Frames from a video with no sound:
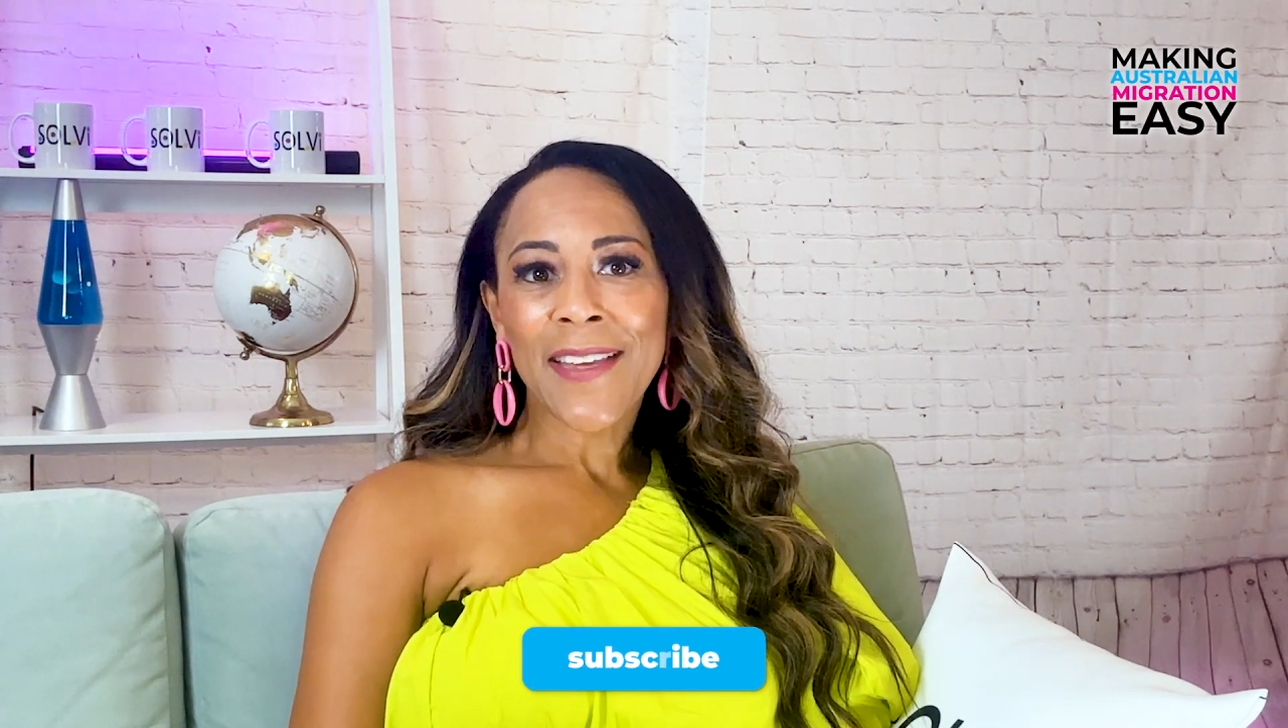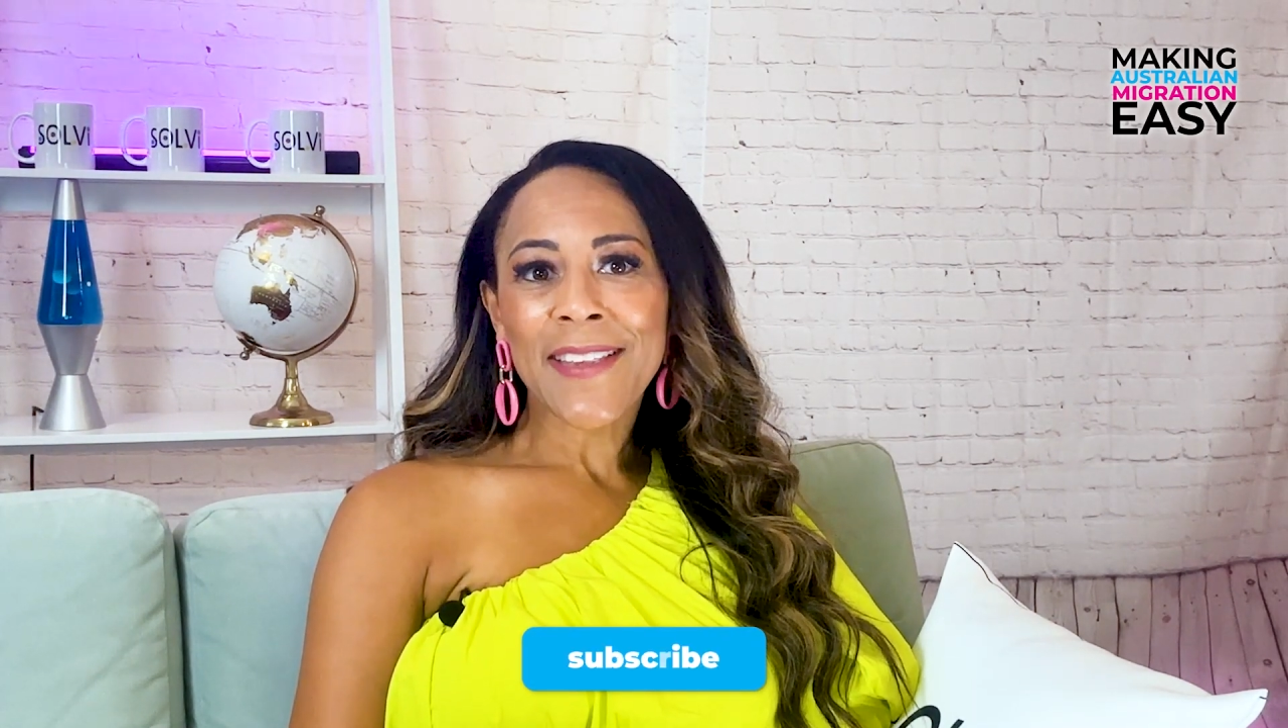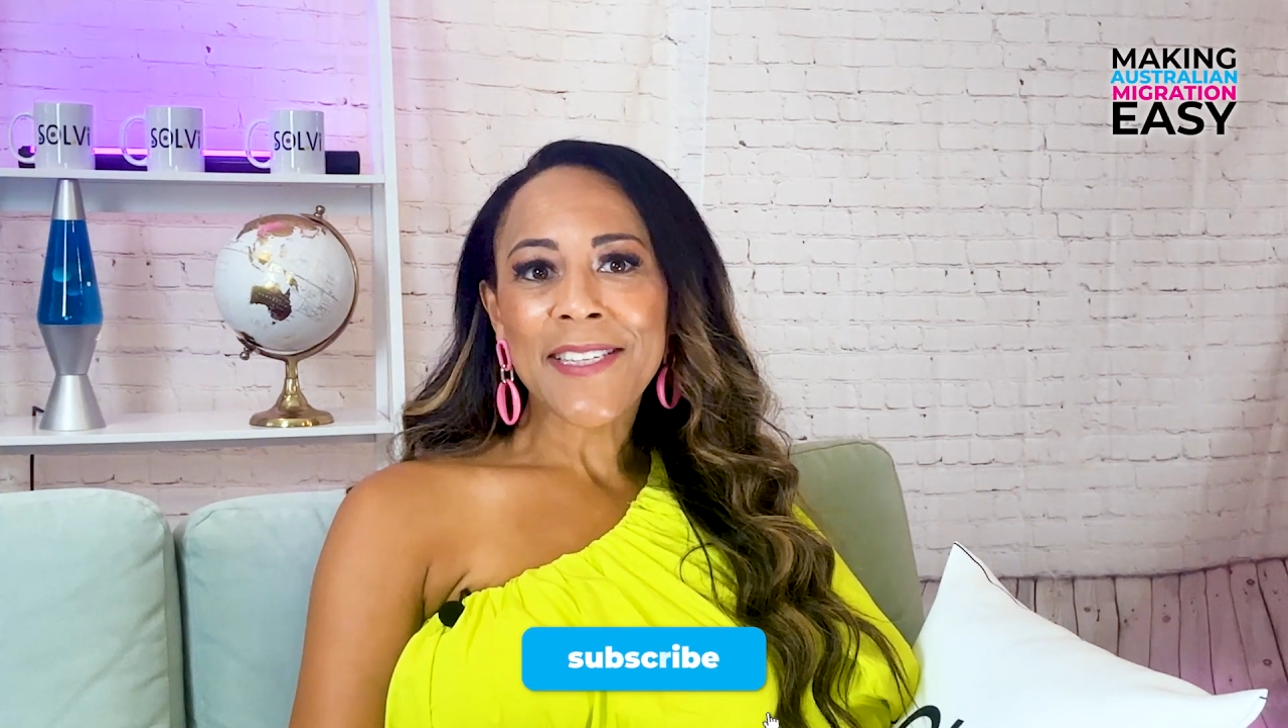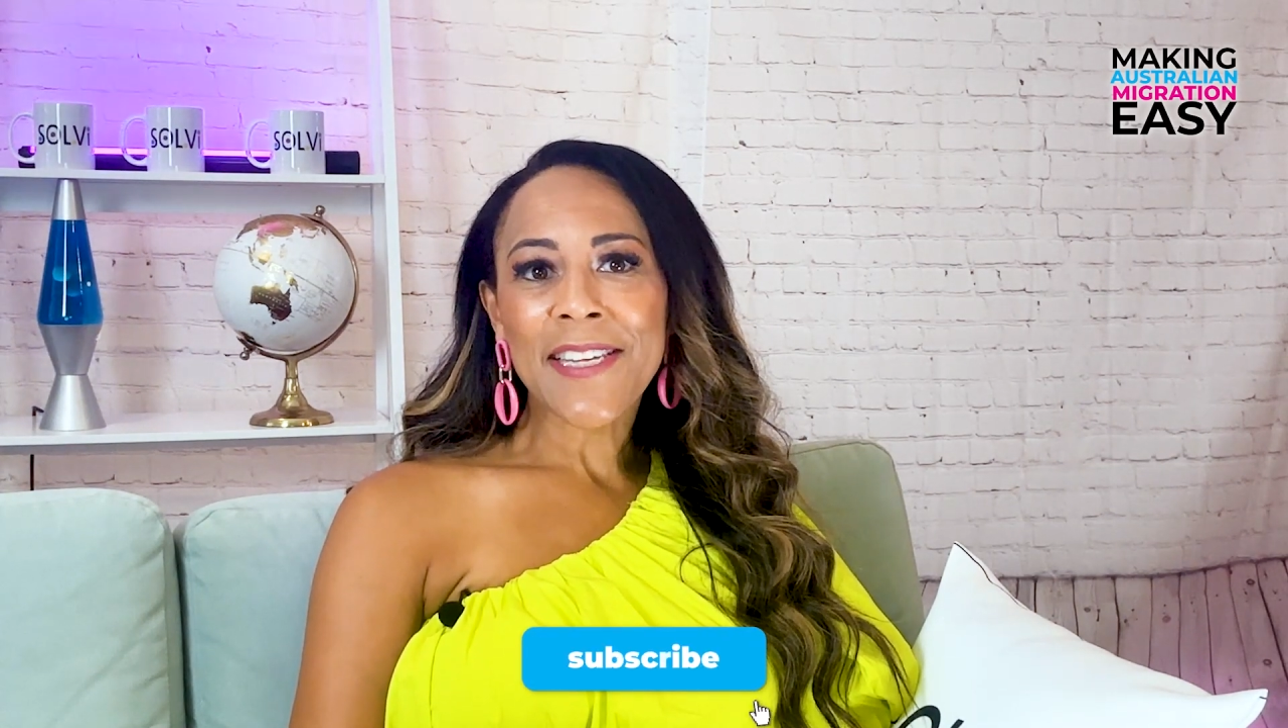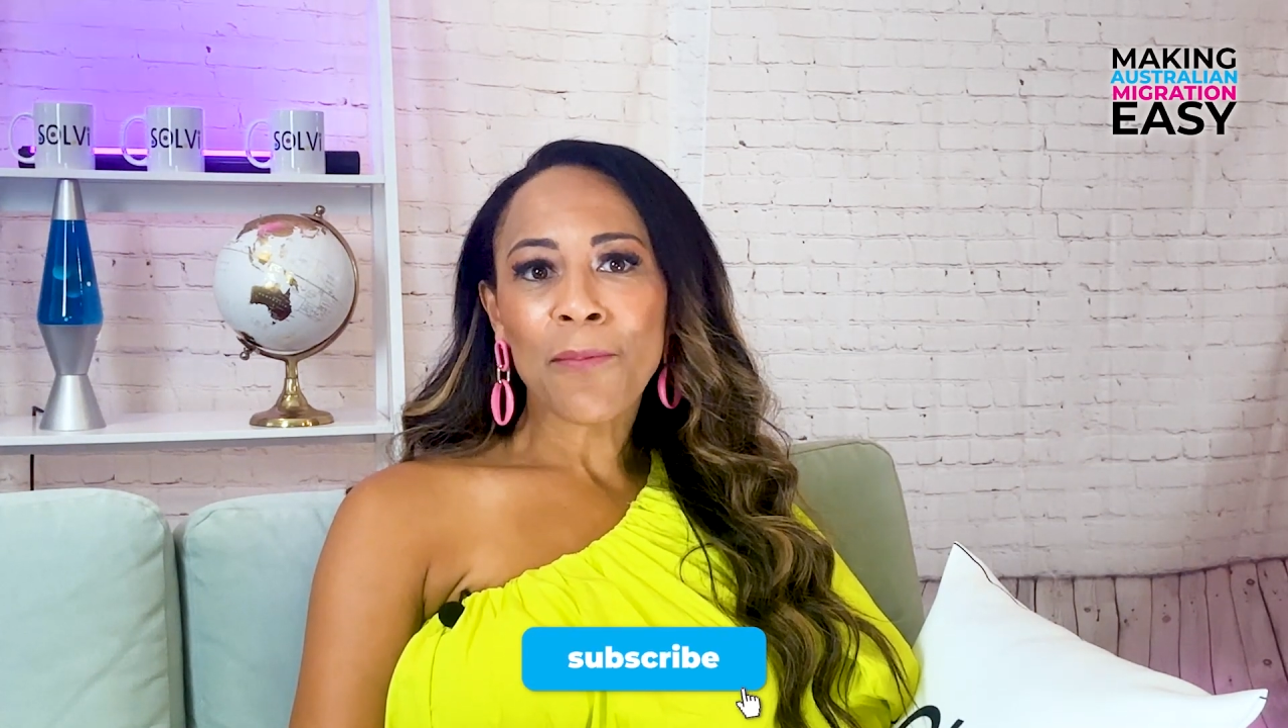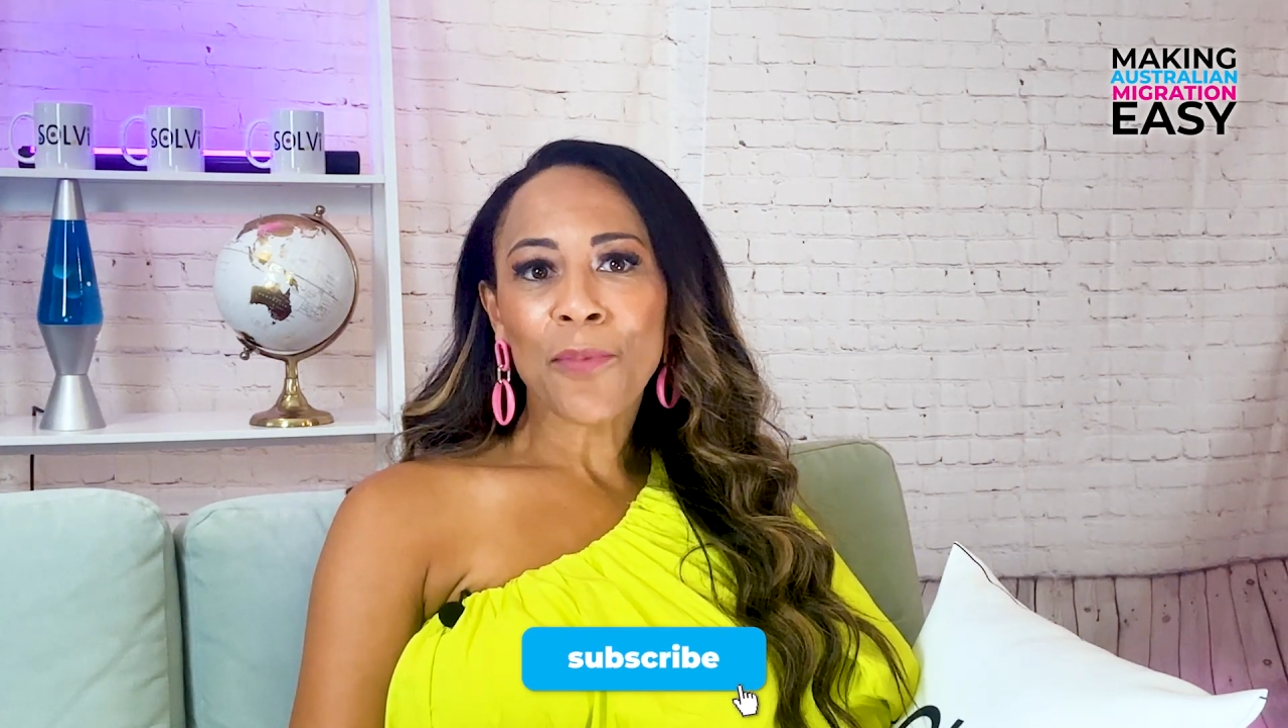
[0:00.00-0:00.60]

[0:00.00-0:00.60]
The scheme